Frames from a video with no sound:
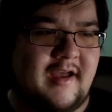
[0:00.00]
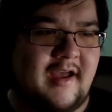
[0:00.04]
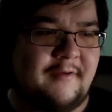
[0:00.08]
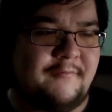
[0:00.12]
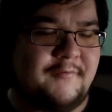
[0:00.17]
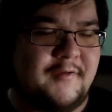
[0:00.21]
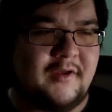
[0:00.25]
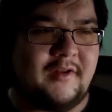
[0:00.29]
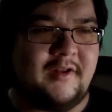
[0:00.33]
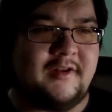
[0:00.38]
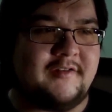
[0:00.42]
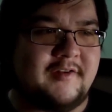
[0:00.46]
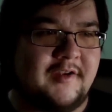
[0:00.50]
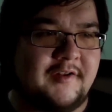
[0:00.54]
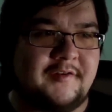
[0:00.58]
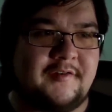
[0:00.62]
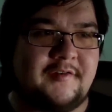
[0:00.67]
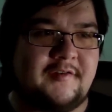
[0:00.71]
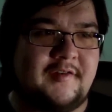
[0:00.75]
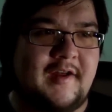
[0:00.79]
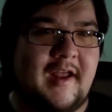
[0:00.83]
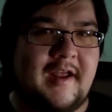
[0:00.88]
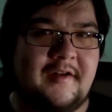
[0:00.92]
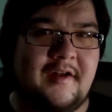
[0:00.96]
I feel it
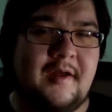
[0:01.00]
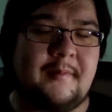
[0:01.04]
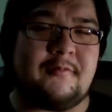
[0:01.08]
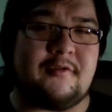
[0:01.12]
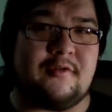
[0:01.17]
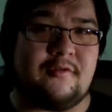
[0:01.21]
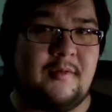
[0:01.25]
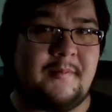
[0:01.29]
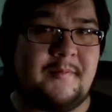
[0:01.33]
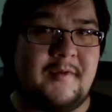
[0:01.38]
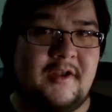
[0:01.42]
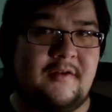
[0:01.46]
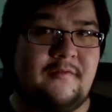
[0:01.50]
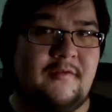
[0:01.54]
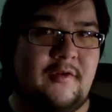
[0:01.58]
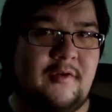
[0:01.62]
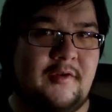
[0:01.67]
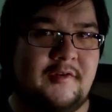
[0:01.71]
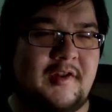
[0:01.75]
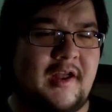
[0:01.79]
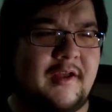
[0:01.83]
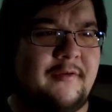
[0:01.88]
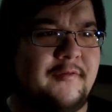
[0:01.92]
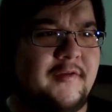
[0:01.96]
does stand up to repeat
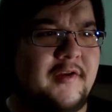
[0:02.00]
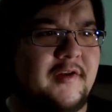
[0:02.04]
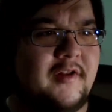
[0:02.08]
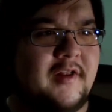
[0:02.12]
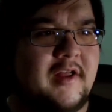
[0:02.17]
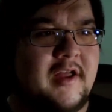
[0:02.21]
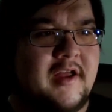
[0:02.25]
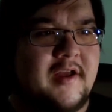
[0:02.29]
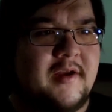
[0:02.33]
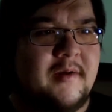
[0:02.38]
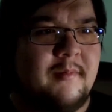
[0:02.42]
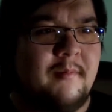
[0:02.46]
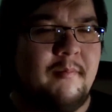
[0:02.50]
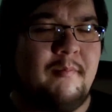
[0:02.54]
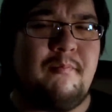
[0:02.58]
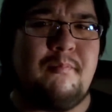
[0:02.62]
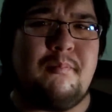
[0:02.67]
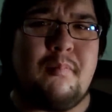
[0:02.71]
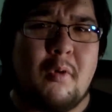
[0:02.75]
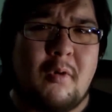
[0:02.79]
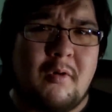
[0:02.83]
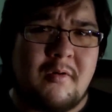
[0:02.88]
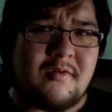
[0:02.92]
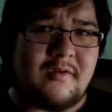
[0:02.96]
viewings. I feel
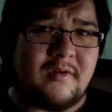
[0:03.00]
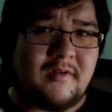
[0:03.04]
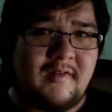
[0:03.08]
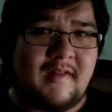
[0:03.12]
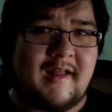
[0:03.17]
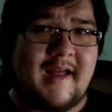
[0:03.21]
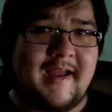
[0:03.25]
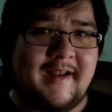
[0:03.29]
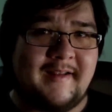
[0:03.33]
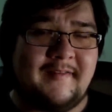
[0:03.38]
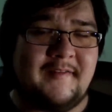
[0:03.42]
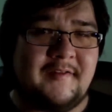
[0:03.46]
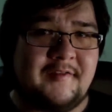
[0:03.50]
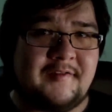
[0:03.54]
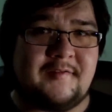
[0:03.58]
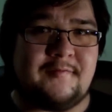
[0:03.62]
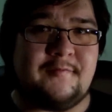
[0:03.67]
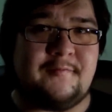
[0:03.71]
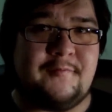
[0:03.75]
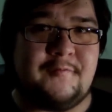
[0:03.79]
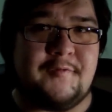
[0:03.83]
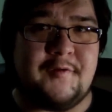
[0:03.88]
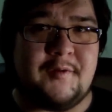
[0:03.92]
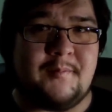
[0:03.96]
borderline this
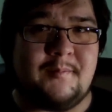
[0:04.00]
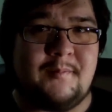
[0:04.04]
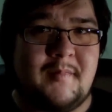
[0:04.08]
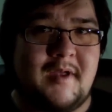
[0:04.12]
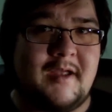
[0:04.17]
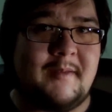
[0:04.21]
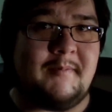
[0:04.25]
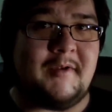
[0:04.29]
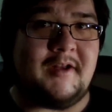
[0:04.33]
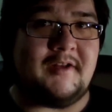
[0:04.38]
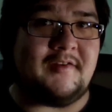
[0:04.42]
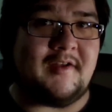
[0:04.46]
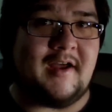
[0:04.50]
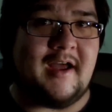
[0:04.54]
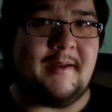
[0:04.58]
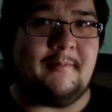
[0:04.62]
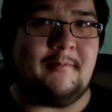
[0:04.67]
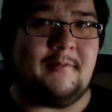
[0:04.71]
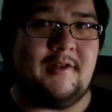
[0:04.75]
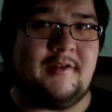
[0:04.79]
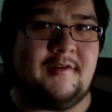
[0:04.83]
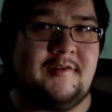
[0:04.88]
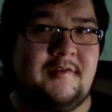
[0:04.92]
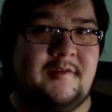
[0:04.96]
film may be
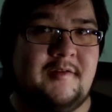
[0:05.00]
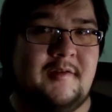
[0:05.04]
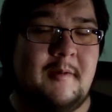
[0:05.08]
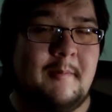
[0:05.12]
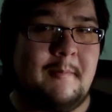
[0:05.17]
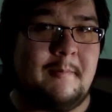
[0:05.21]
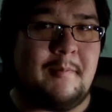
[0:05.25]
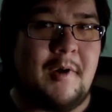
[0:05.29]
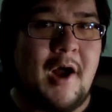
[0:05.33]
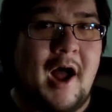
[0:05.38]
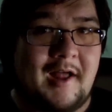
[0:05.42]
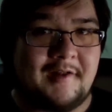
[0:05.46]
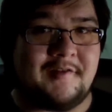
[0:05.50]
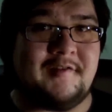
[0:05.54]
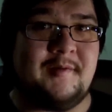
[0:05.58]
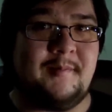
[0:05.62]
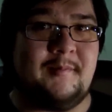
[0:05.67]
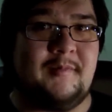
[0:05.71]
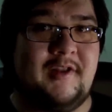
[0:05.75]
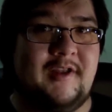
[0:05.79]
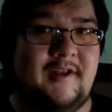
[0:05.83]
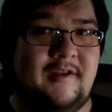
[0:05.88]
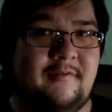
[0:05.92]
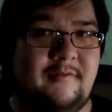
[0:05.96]
timeless.
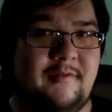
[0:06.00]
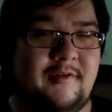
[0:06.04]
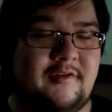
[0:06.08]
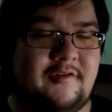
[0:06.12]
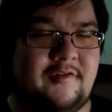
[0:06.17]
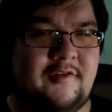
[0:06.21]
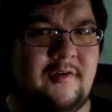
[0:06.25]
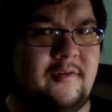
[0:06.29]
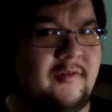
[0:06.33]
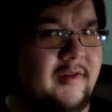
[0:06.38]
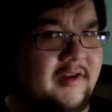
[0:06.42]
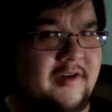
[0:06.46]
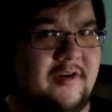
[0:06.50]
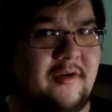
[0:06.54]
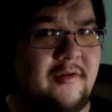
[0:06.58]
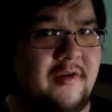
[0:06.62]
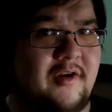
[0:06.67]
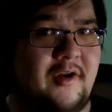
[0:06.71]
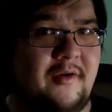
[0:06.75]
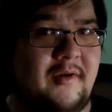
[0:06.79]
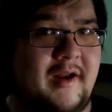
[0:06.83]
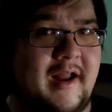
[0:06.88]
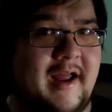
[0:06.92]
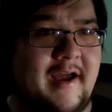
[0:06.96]
Possibly. We certainly don't
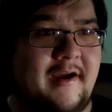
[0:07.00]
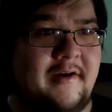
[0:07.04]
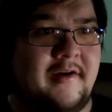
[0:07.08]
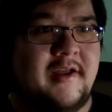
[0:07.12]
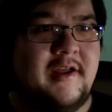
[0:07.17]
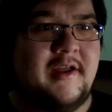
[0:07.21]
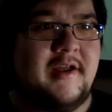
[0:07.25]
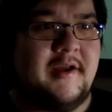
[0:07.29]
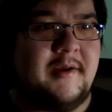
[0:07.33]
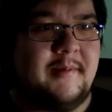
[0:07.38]
know now.